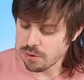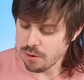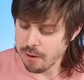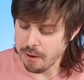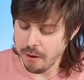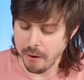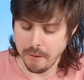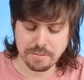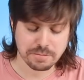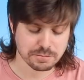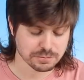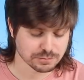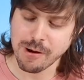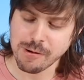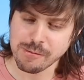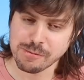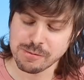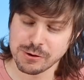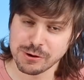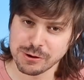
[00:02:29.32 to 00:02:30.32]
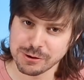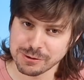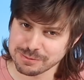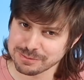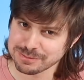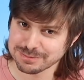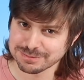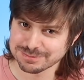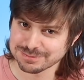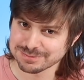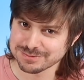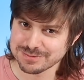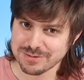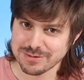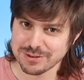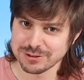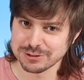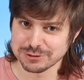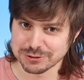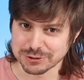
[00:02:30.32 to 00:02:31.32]
Oh,
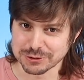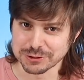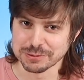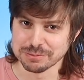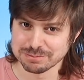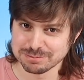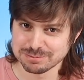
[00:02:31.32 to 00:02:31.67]
this is good.